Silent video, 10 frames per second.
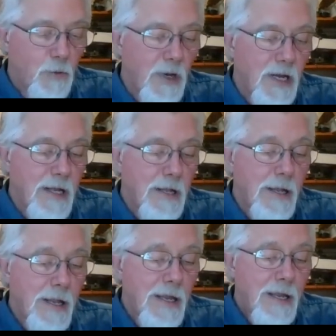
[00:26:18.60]
Well,
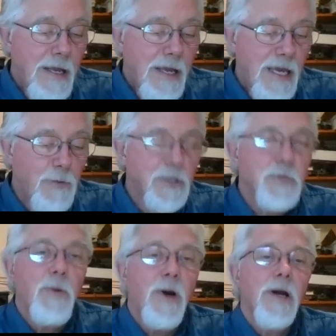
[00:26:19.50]
he was
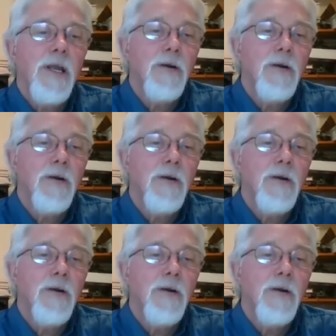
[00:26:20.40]
partly a